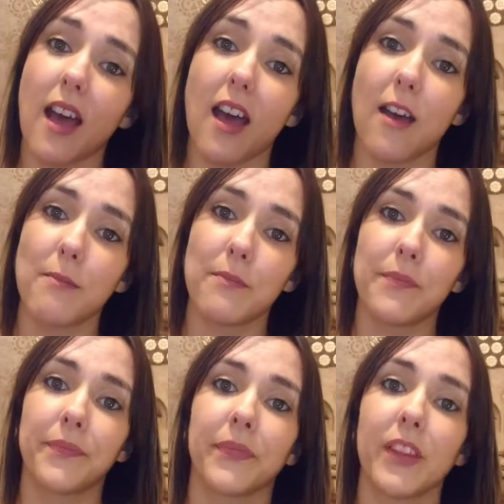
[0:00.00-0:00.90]

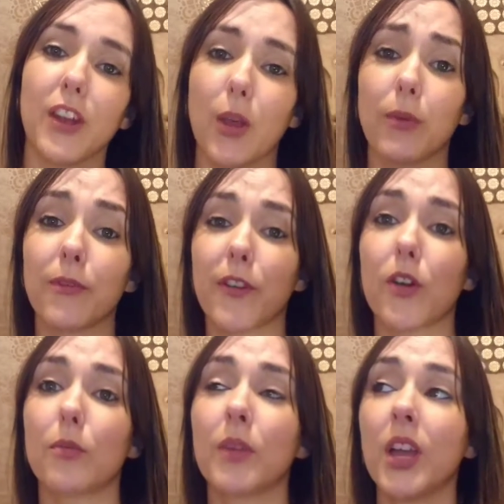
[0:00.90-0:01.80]
You know, with
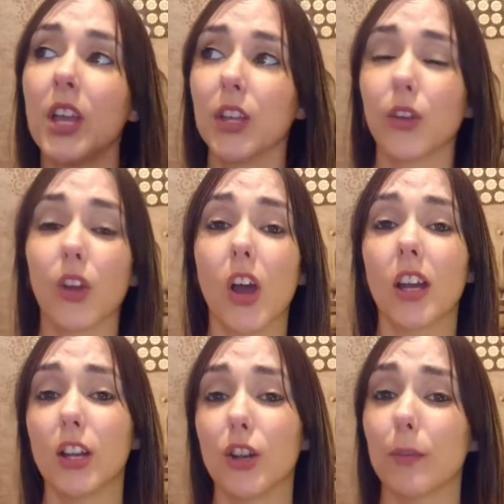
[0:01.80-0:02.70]
film, you can
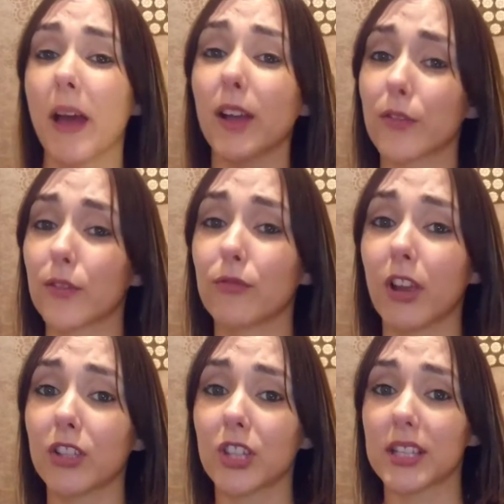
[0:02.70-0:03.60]
kind of look back through the
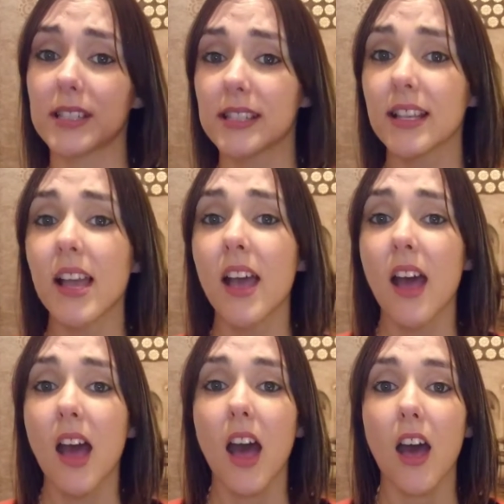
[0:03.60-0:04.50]
rushes,
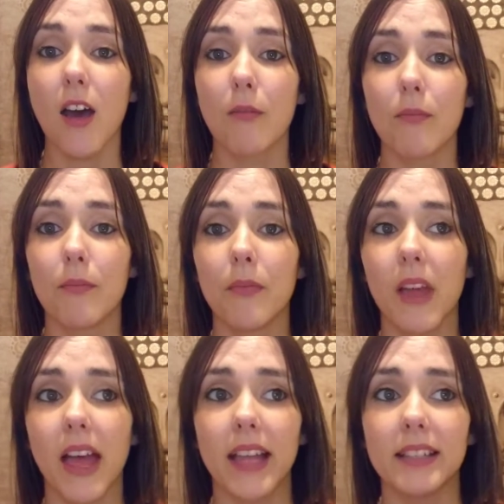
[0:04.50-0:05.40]

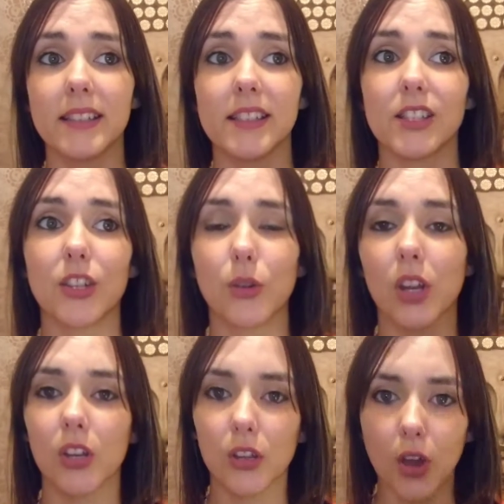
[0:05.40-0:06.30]
and you
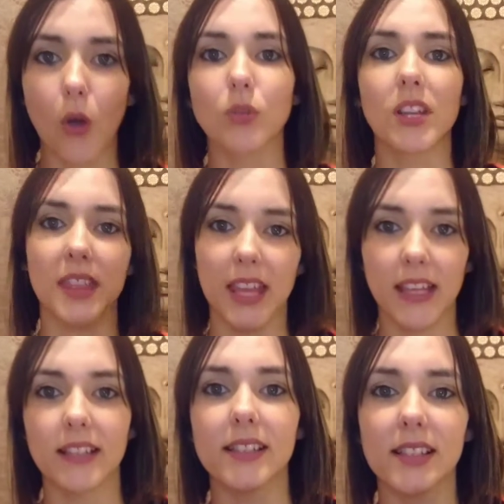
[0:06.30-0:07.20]
can alter
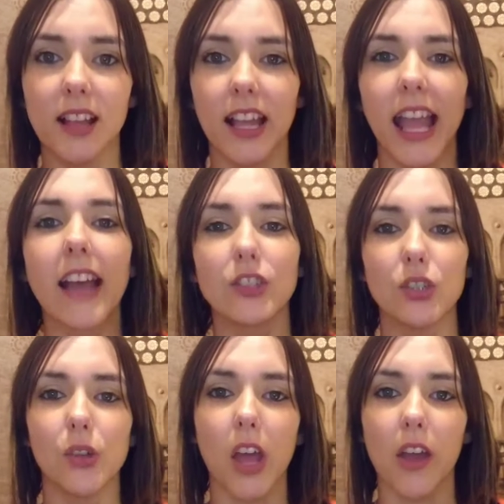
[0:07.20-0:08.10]
things like
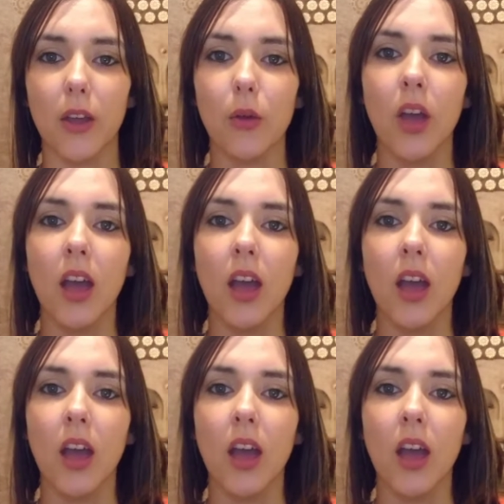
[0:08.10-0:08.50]
as you go.